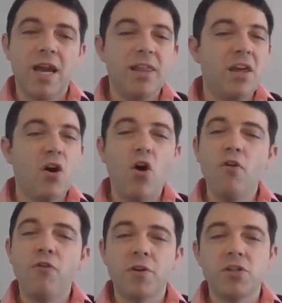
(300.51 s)
and they all
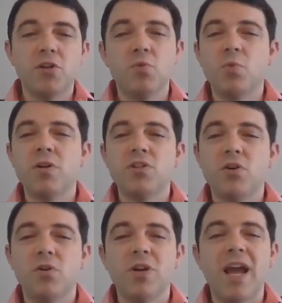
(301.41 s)
function in what is
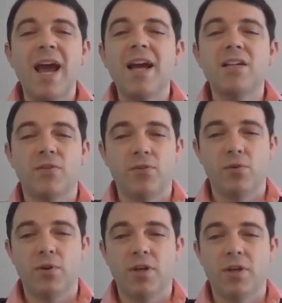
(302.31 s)
called active
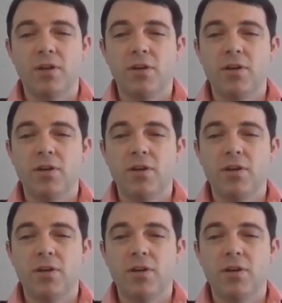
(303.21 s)
learning.